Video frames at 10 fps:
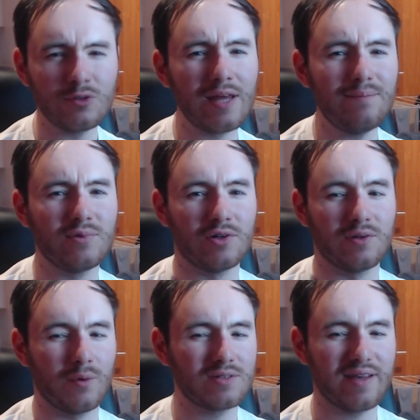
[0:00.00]
with all them
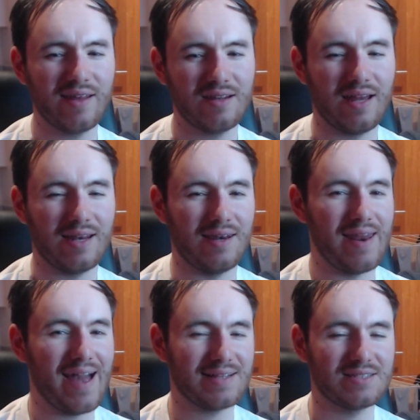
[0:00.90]
done, what's kind of
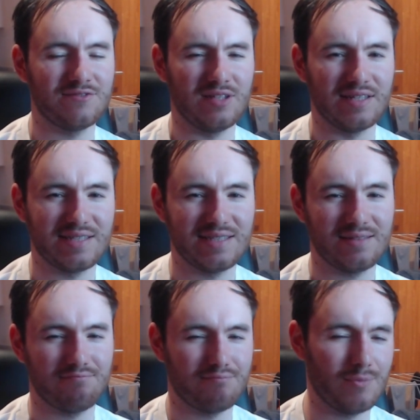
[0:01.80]
next for
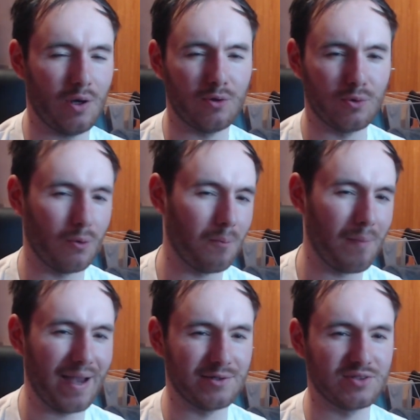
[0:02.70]
this whole
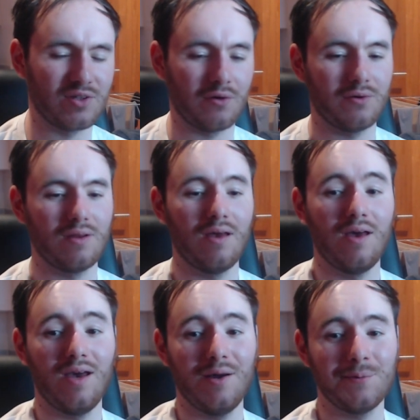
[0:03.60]
milestone?
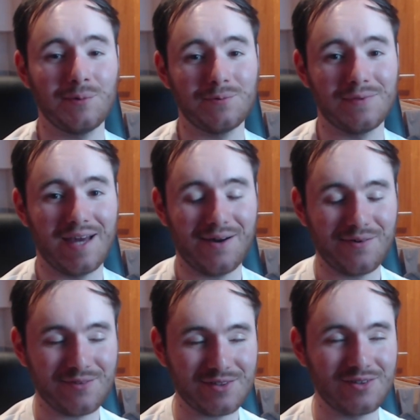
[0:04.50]
Well,
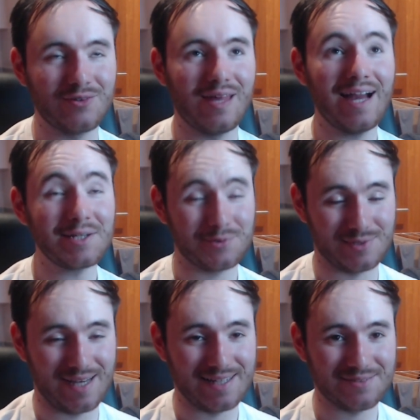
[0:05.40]
now I've got to do the
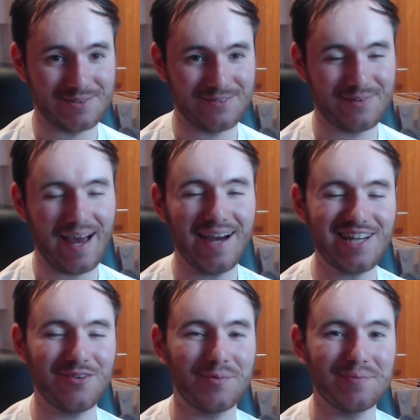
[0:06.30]
actual task, which I've
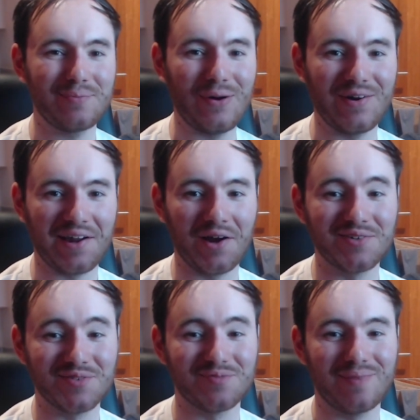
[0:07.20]
kind of been putting
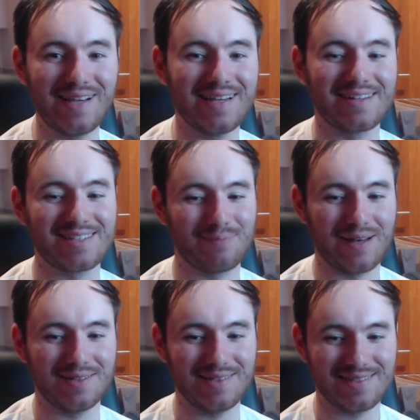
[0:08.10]
off, of making
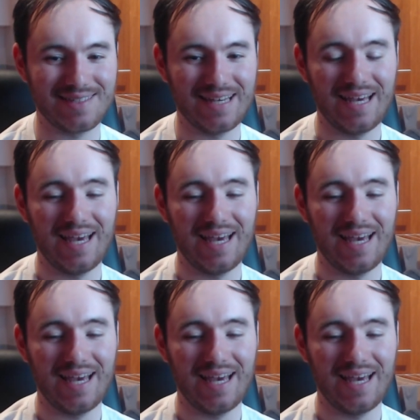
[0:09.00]
spells,